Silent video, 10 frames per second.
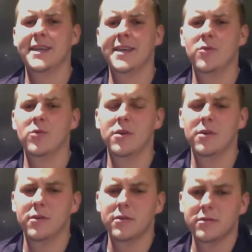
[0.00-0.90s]
in the
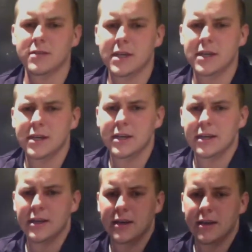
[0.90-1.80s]
world.
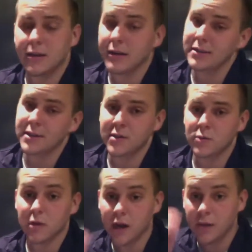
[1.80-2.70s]
Actually, in this
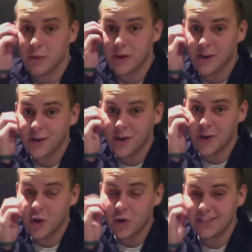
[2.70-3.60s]
World Cup.
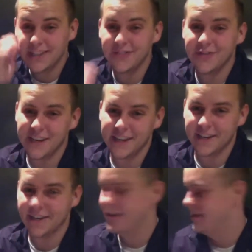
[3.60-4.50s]
Costa
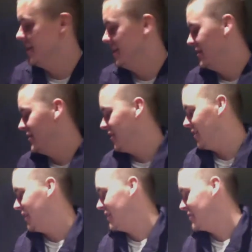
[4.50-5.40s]
Rica. Alright,